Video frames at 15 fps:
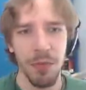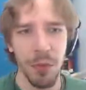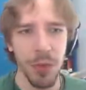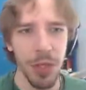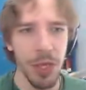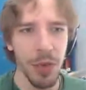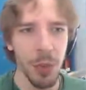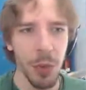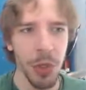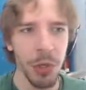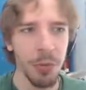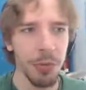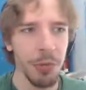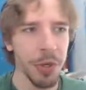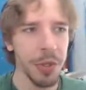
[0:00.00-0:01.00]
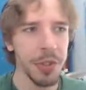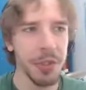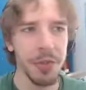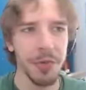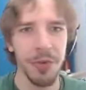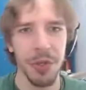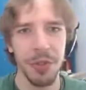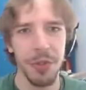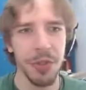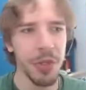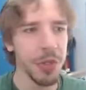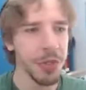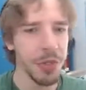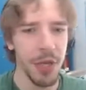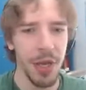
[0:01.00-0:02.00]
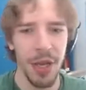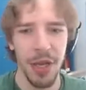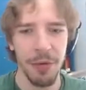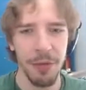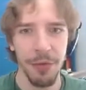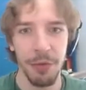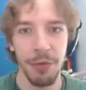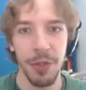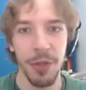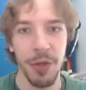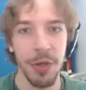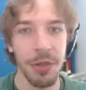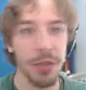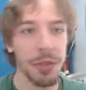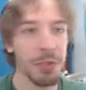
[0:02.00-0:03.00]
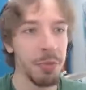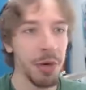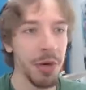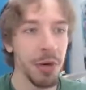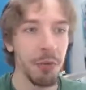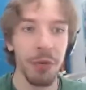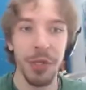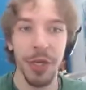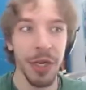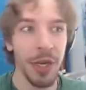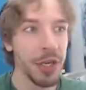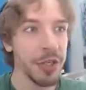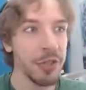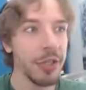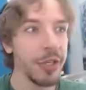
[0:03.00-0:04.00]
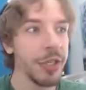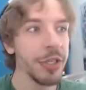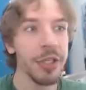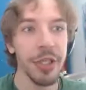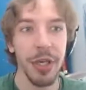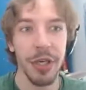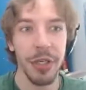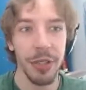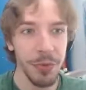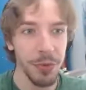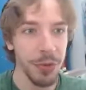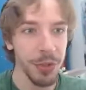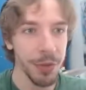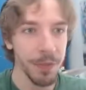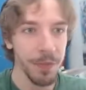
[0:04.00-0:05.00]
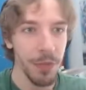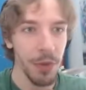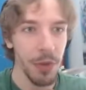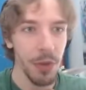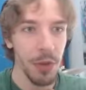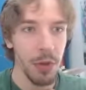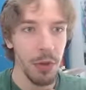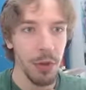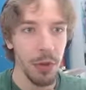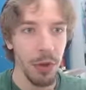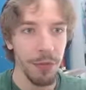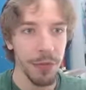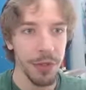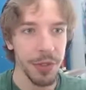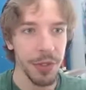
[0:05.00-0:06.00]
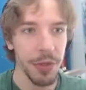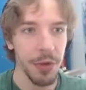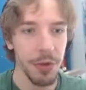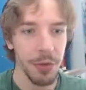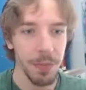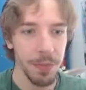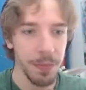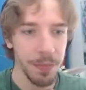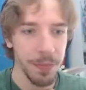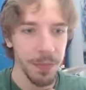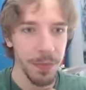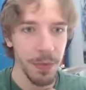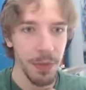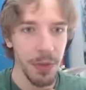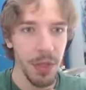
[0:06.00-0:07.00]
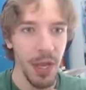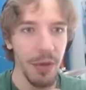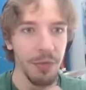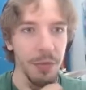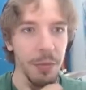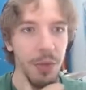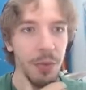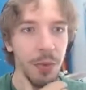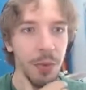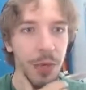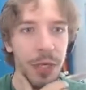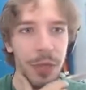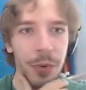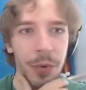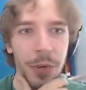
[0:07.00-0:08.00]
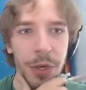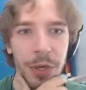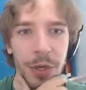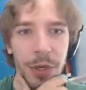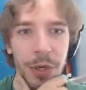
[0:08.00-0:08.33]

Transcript: get one upgraded disinfection station. And $50 to spare. We can actually eat tonight. Great. Look how fast that goes. You have to be really quick on this.